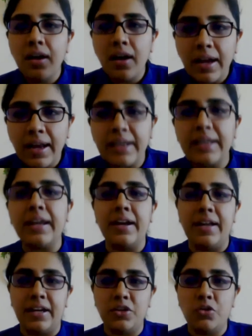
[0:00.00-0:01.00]
any
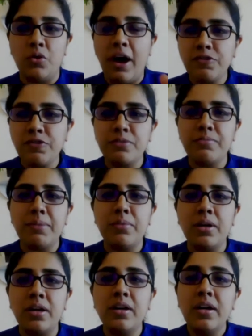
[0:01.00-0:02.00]
headache. You have to
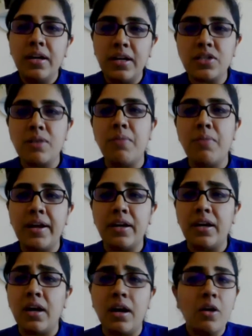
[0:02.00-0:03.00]
remember it's a
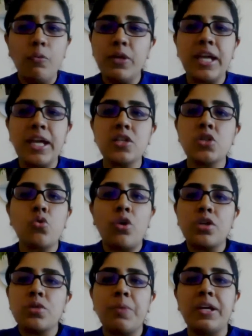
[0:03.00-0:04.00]
migraine. We take
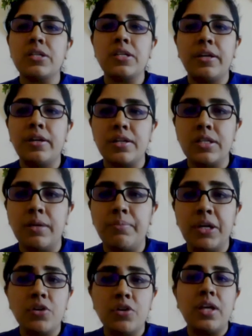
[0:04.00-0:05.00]
strokes very seriously
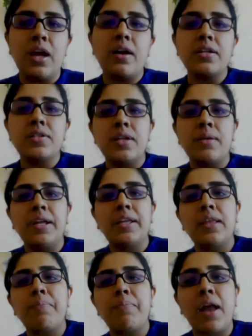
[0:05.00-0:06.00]
because they are
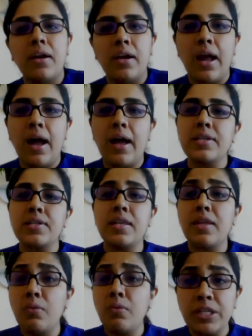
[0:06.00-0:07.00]
disabling, they paralyze,
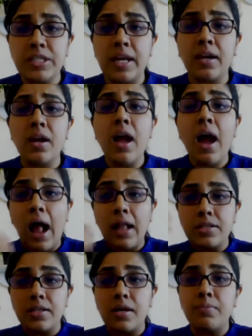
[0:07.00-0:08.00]
and then we take
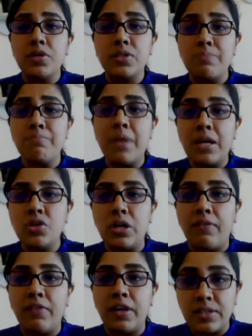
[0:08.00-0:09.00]
Alzheimer's,
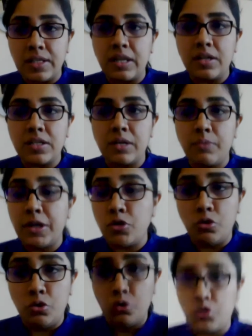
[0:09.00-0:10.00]
dementia very seriously, where
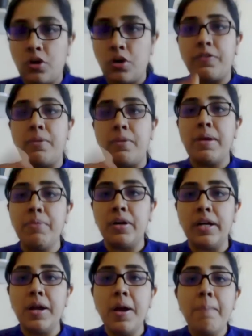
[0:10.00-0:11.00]
you lose sort of the
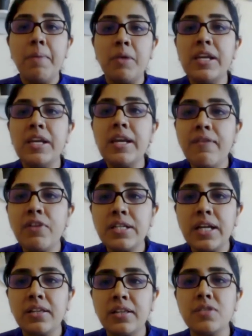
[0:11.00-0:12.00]
memory. But we never
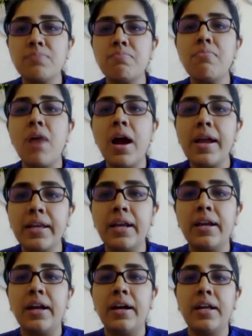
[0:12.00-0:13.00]
take these
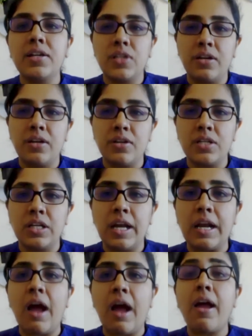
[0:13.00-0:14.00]
migraine headaches seriously.
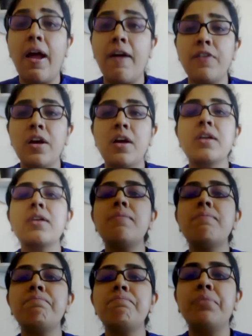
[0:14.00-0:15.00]
And I have
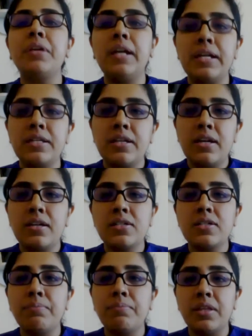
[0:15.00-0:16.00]
complete
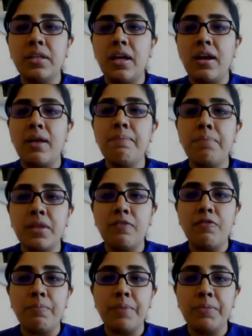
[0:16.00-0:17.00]
sympathy and empathy
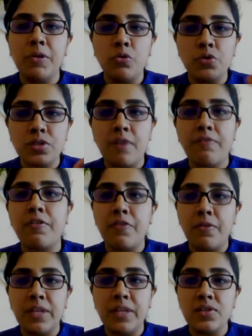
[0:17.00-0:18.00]
for people who suffer
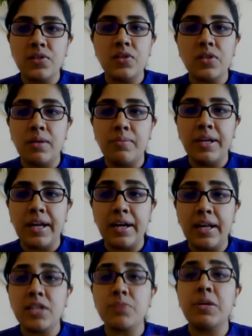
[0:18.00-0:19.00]
from these disabling
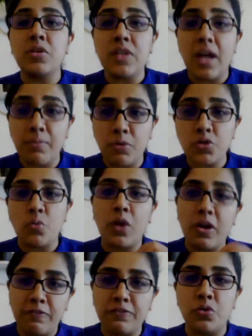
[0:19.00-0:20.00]
headaches because I'm also
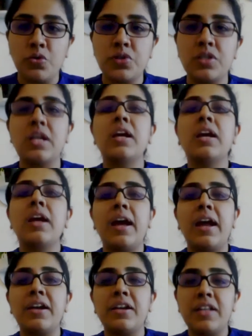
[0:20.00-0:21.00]
one of those.
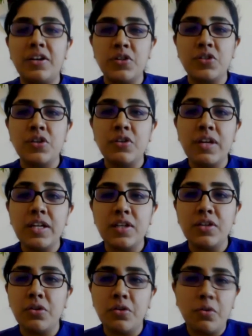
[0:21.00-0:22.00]
And that is the
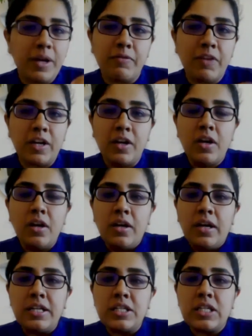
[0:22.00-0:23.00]
reason, you know, where, where
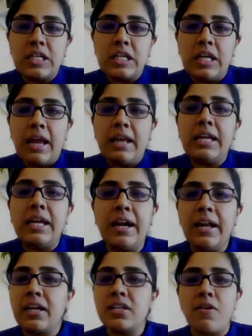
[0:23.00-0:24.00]
it's any
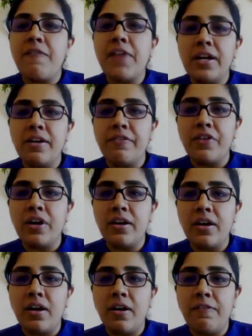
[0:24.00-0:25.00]
headache is a very different
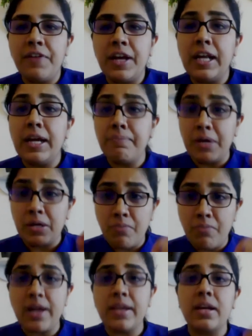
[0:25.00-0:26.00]
uh, feeling, but
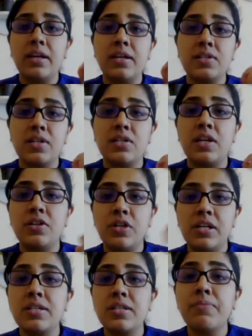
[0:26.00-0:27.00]
migraine is
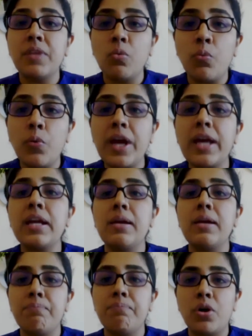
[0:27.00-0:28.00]
essentially something very
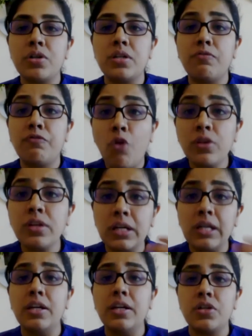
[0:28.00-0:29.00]
important for the
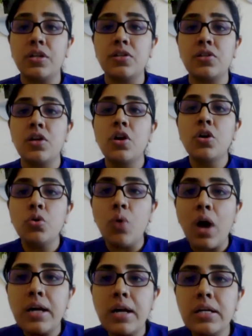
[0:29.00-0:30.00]
clinicians to
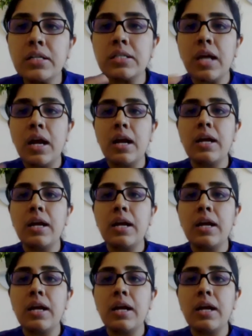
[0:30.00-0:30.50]
understand